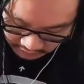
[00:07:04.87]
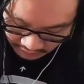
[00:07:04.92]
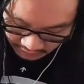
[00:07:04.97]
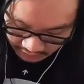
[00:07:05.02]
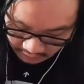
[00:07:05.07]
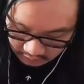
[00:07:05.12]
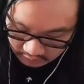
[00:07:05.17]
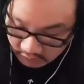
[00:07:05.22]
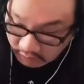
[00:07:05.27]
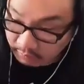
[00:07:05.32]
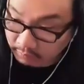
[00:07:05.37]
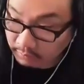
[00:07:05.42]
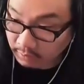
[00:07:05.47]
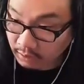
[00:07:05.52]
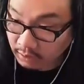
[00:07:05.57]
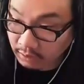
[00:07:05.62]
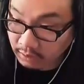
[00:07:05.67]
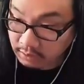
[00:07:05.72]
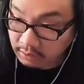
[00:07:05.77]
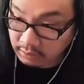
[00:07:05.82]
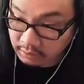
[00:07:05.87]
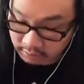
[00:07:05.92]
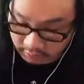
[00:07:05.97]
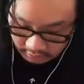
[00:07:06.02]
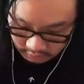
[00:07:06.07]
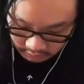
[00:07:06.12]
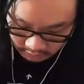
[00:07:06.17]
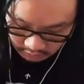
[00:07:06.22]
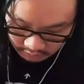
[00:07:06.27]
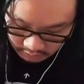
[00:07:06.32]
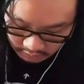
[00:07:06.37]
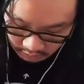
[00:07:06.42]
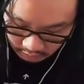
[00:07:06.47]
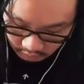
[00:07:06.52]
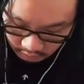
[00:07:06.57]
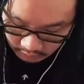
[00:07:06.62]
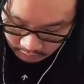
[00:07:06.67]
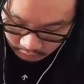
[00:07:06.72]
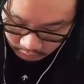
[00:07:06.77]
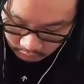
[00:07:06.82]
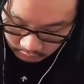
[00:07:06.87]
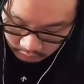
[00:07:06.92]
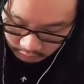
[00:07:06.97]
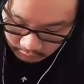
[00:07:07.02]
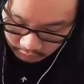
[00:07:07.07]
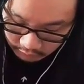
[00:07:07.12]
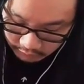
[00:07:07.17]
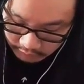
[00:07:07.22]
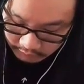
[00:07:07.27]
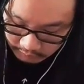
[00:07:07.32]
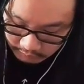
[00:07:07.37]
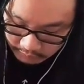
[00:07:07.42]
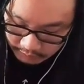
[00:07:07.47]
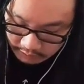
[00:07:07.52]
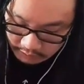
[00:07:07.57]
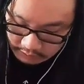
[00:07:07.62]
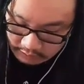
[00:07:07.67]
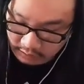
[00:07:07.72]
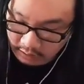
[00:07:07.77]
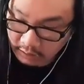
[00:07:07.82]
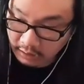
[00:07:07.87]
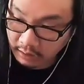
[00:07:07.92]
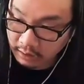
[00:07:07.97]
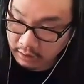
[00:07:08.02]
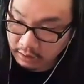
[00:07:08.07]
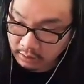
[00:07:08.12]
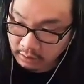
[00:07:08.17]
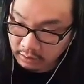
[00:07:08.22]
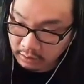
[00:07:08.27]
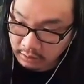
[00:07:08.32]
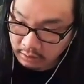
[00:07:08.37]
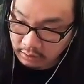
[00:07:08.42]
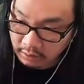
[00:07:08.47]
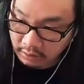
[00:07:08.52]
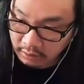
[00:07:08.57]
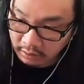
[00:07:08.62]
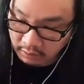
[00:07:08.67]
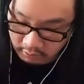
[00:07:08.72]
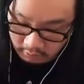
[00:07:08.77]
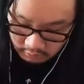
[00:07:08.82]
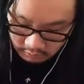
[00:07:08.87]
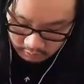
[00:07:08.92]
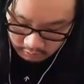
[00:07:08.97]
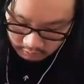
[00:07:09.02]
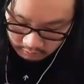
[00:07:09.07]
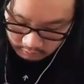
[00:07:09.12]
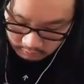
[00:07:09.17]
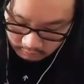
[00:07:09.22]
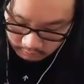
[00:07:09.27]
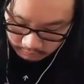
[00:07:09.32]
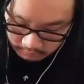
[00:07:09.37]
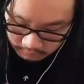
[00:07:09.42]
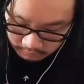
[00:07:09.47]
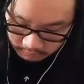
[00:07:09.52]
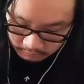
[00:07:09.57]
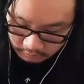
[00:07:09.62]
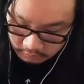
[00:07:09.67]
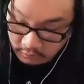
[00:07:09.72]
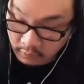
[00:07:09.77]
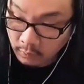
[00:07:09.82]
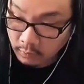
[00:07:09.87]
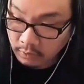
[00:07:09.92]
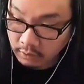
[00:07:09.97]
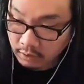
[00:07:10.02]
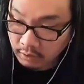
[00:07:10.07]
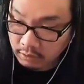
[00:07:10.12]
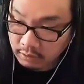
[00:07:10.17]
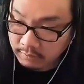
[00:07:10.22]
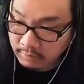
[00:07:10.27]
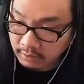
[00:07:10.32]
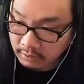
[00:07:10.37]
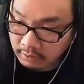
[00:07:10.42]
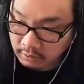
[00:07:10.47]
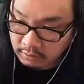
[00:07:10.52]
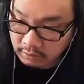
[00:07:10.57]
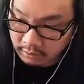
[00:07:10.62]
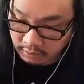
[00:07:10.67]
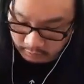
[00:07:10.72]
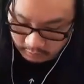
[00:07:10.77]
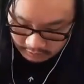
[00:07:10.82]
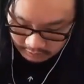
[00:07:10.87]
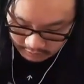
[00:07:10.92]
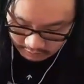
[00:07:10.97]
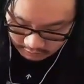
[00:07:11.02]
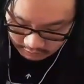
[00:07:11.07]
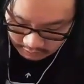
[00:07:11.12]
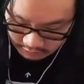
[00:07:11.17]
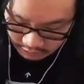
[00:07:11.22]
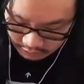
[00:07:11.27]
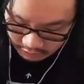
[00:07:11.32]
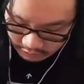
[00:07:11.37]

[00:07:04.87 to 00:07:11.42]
tags up because I don't want to remove them, but it's like, you know what? No one cares about those anyway.